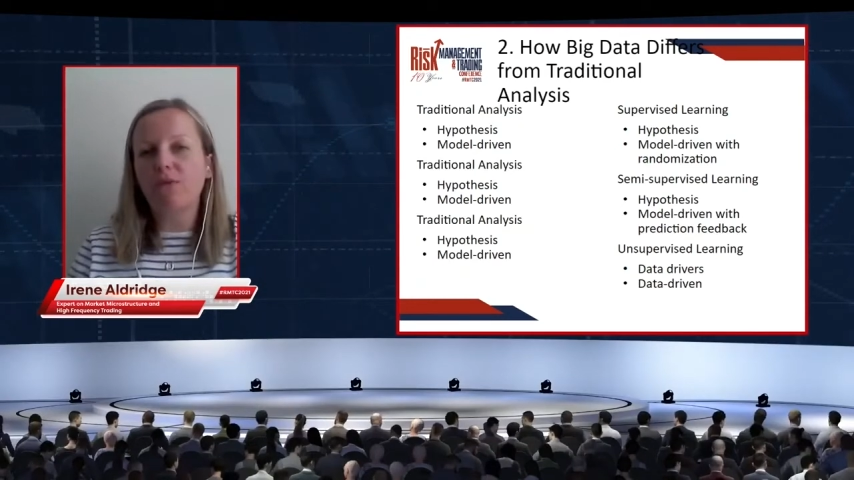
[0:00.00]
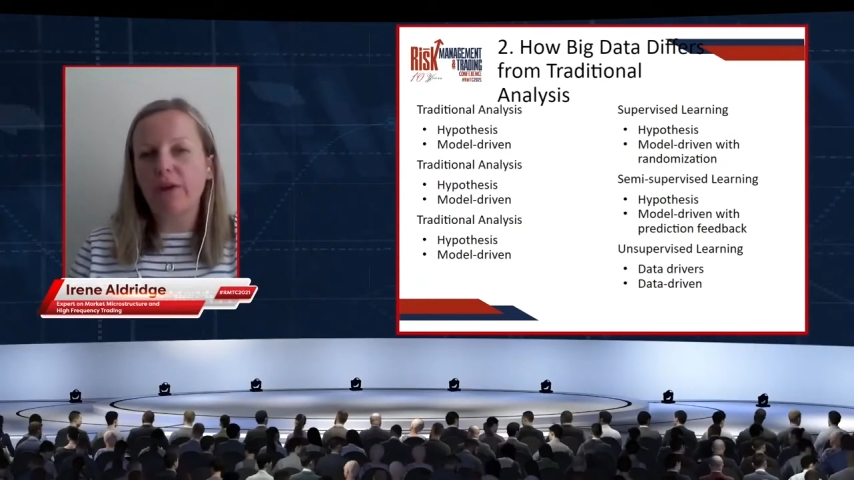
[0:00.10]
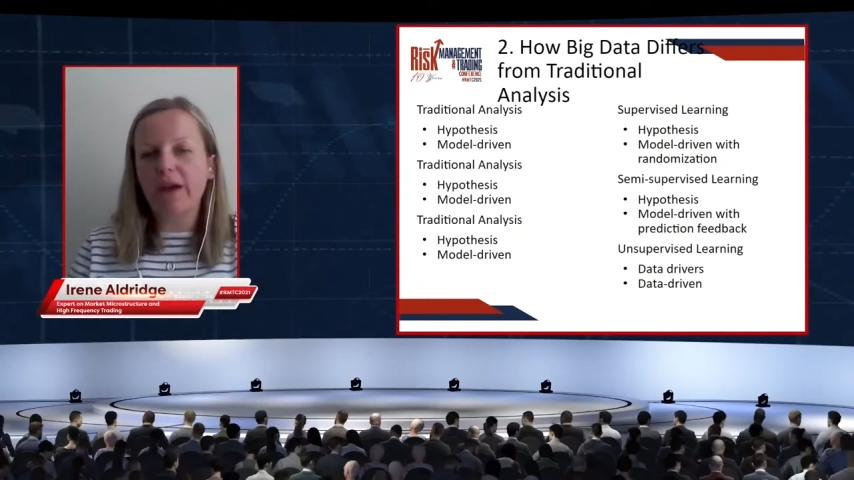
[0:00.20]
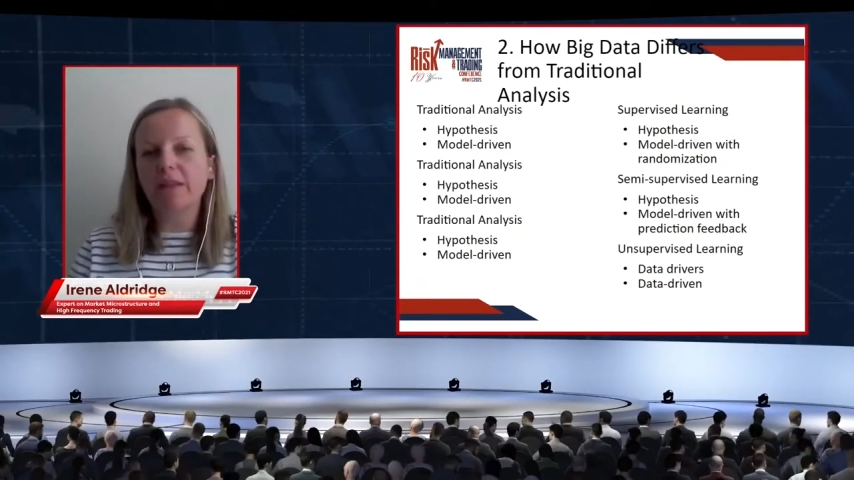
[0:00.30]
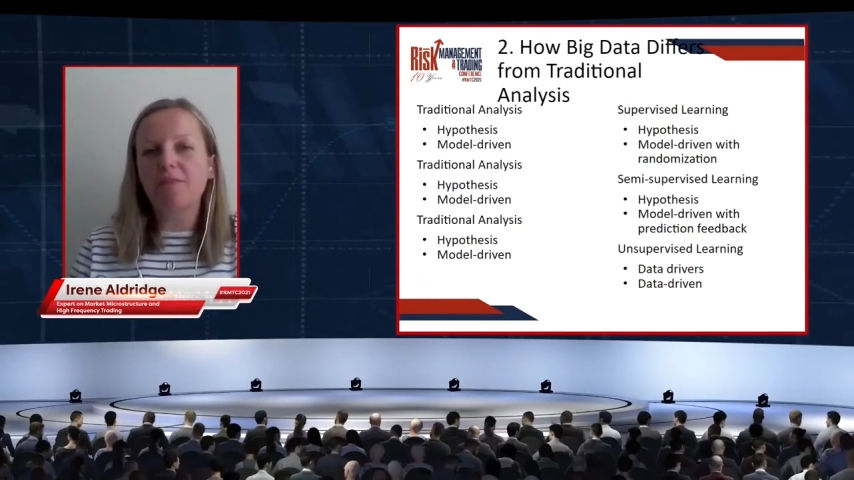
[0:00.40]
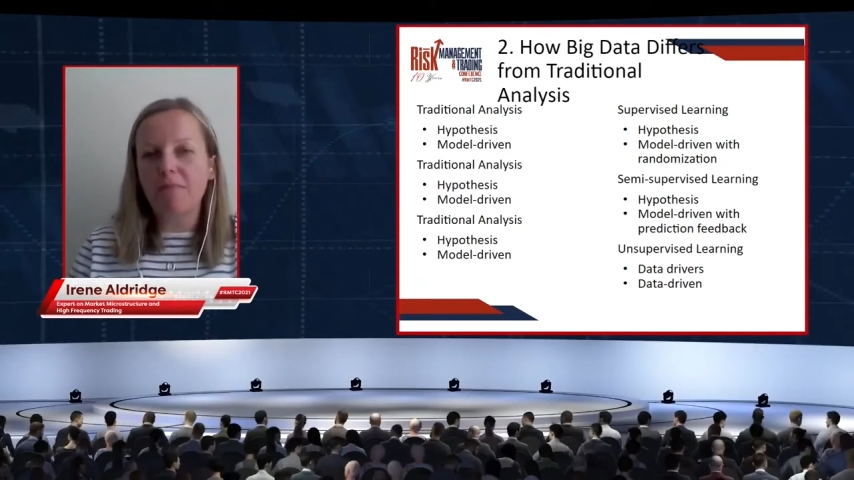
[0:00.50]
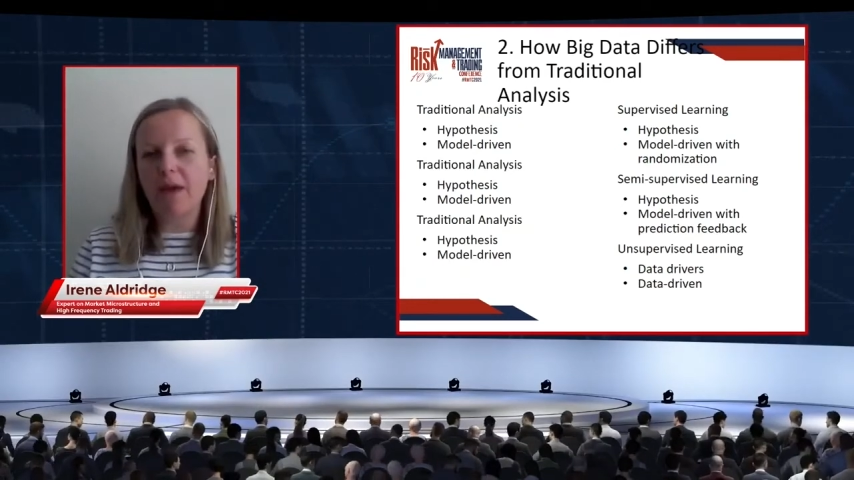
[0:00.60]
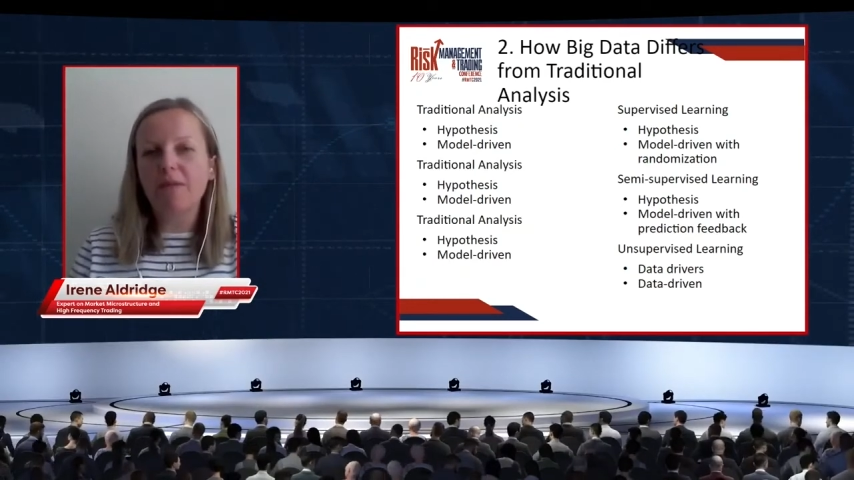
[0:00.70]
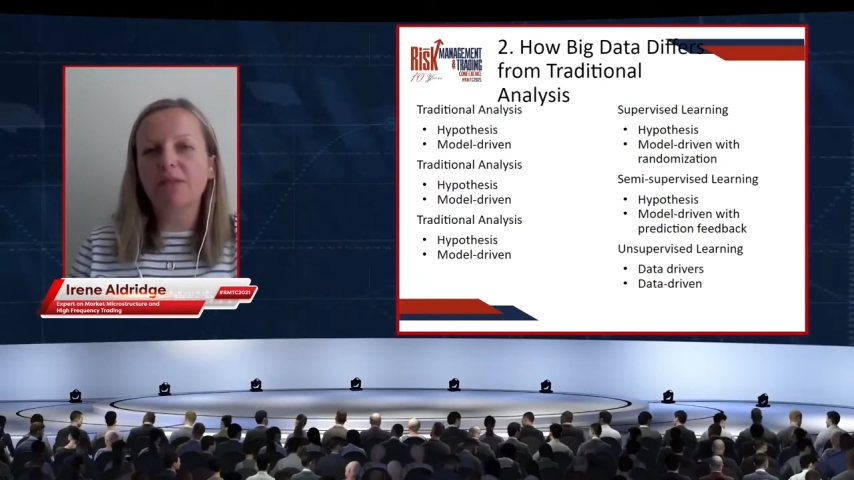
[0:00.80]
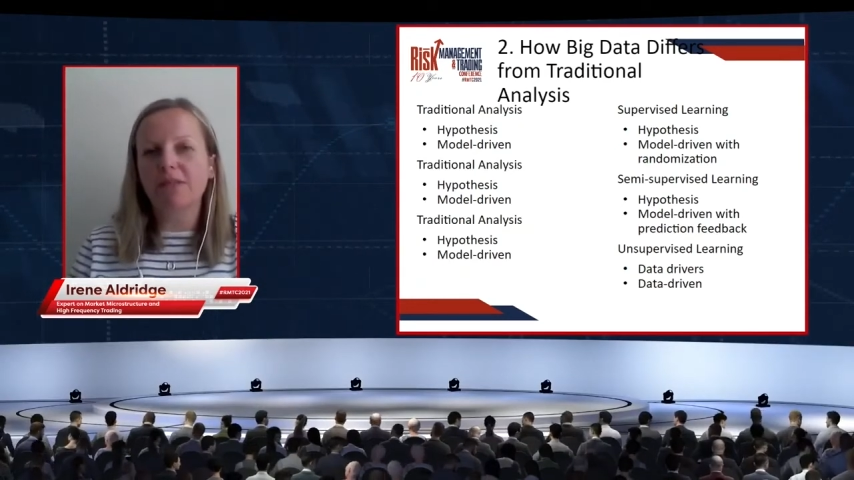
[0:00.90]
okay, there
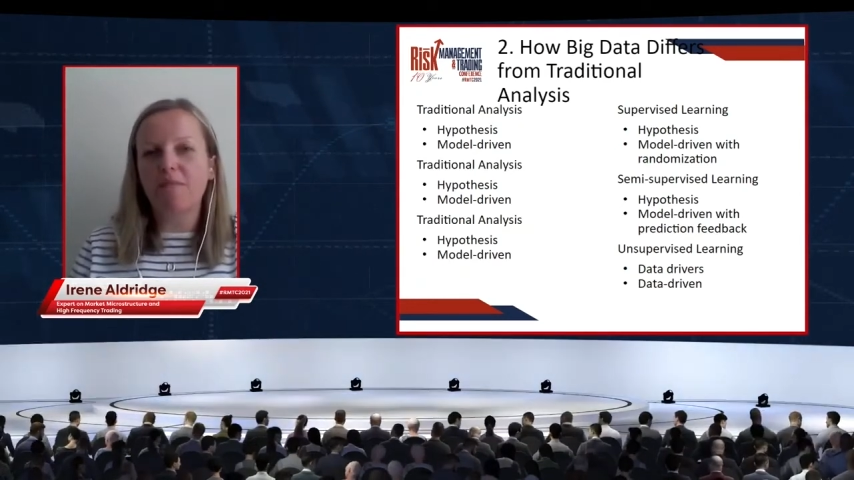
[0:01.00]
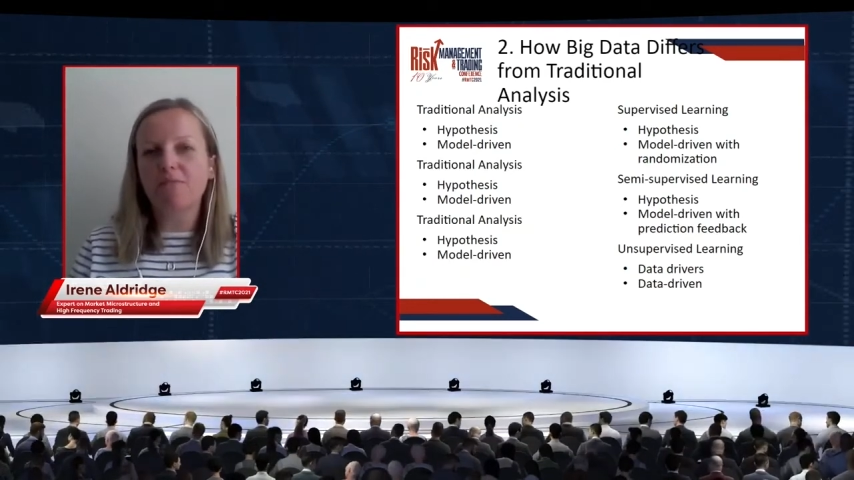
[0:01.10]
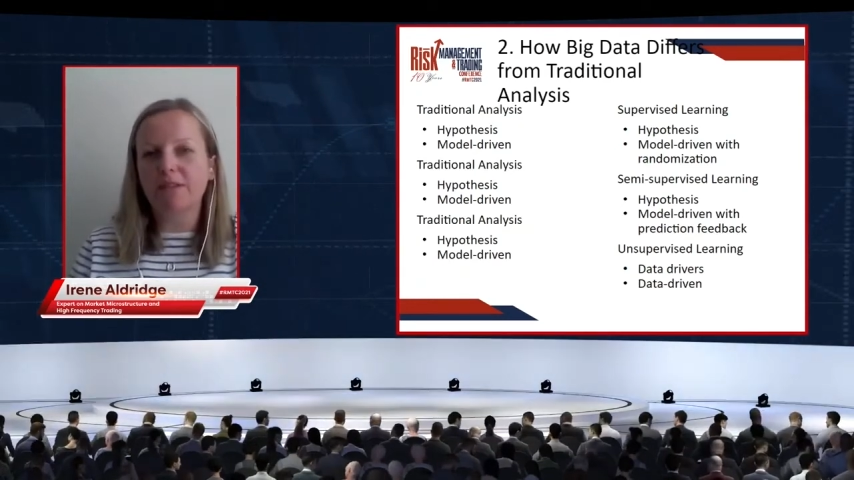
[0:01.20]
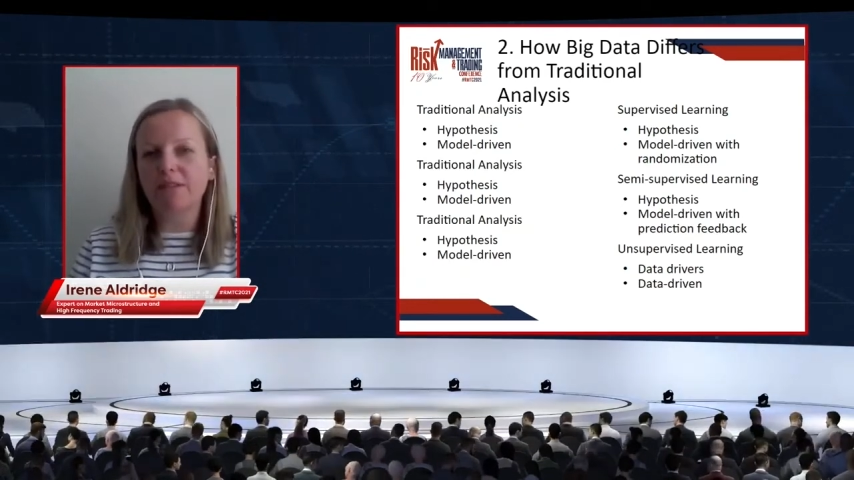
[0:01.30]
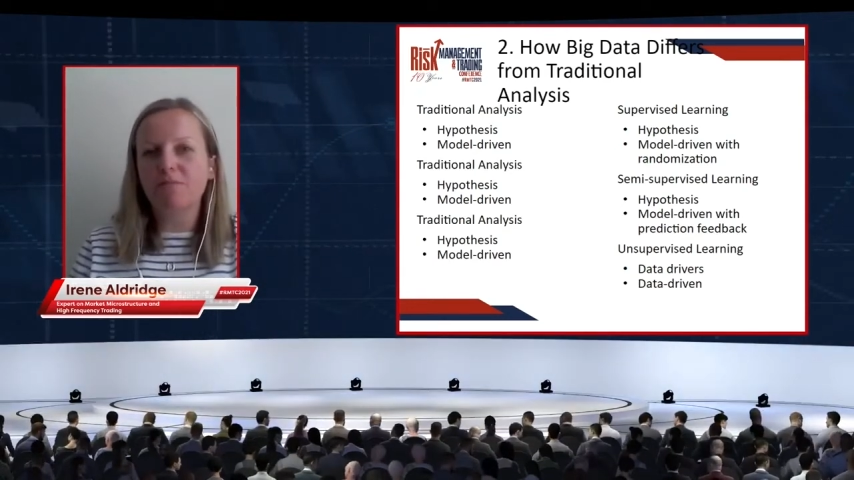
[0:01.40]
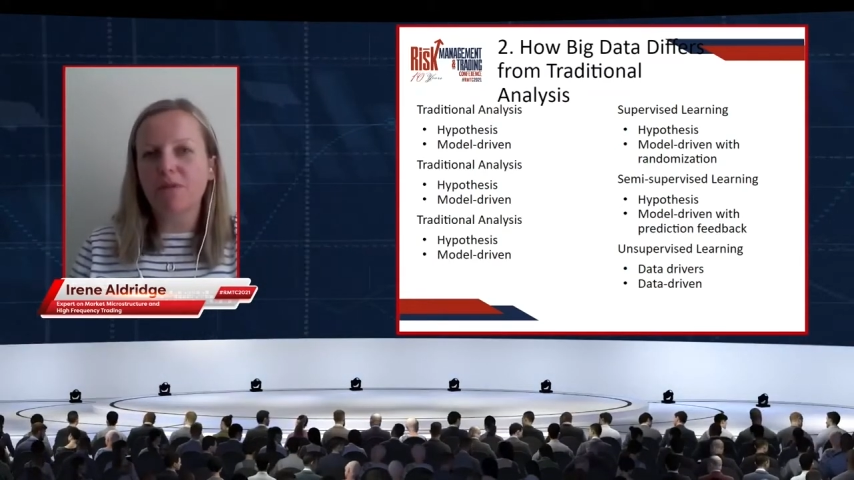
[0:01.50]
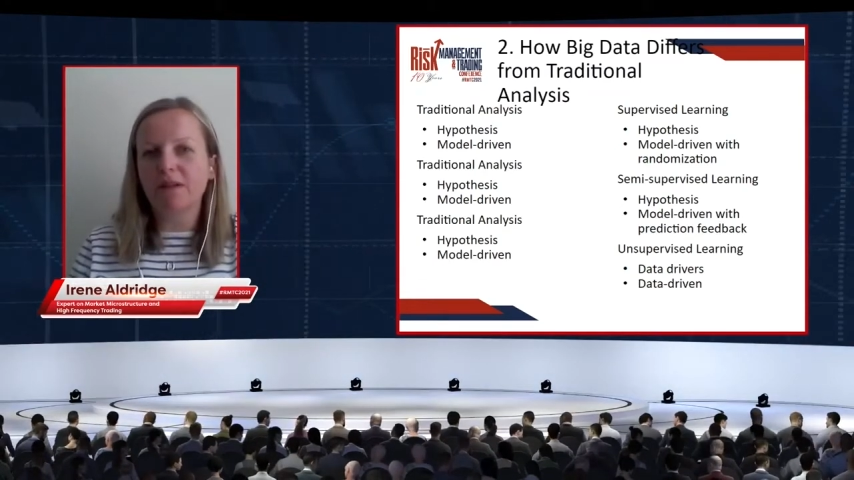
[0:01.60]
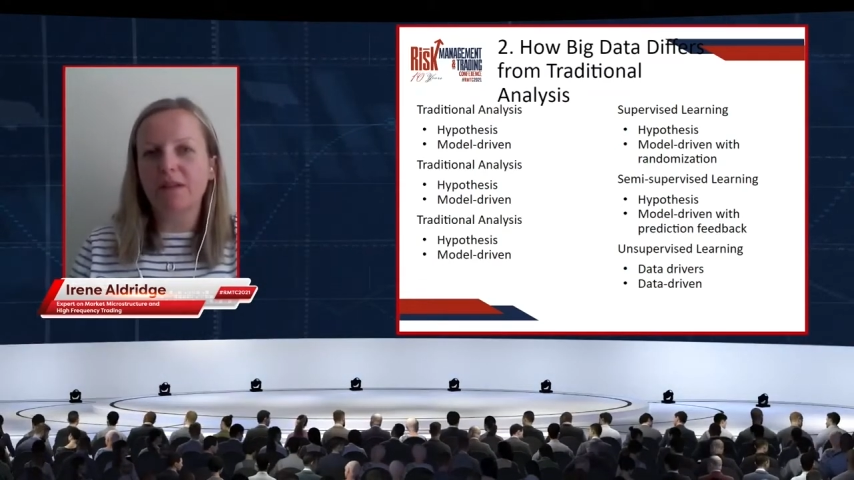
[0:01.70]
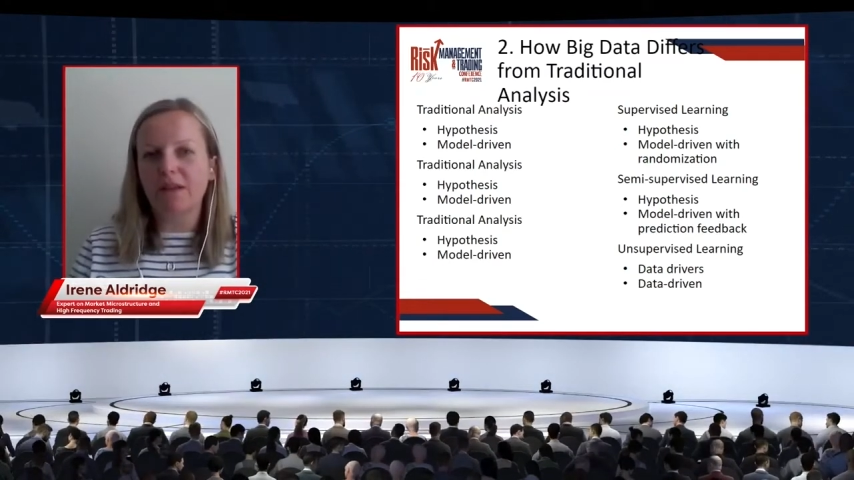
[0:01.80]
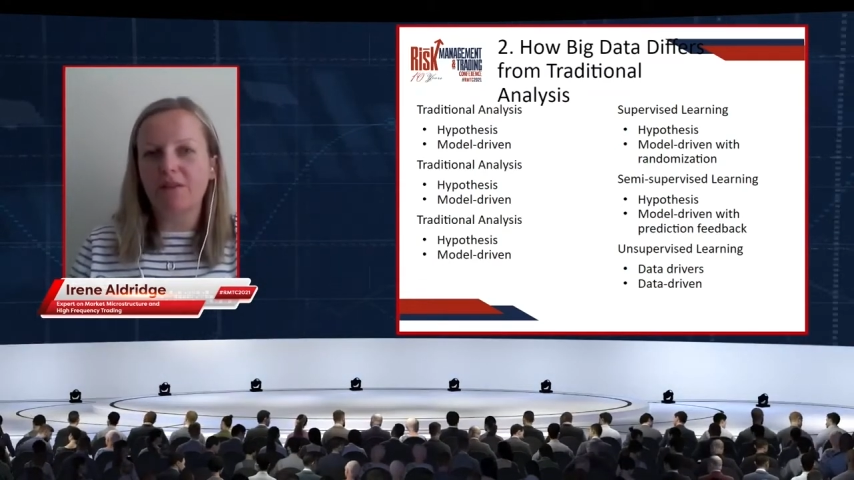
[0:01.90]
may be some
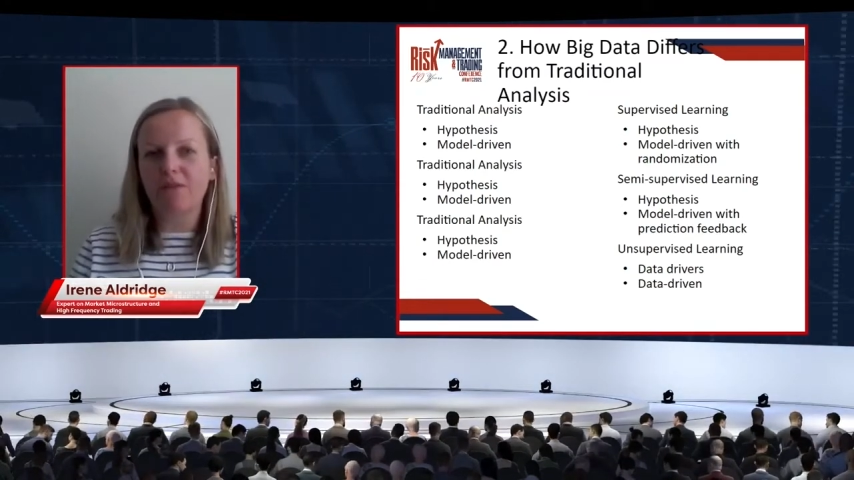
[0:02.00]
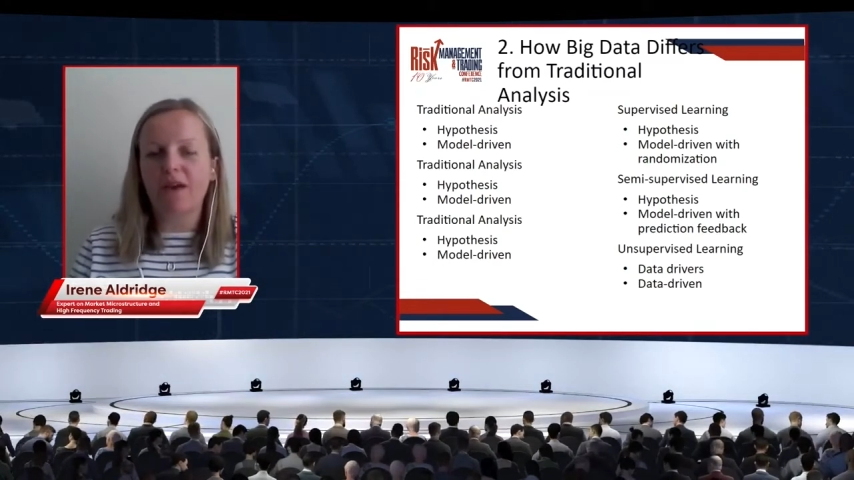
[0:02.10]
predictability,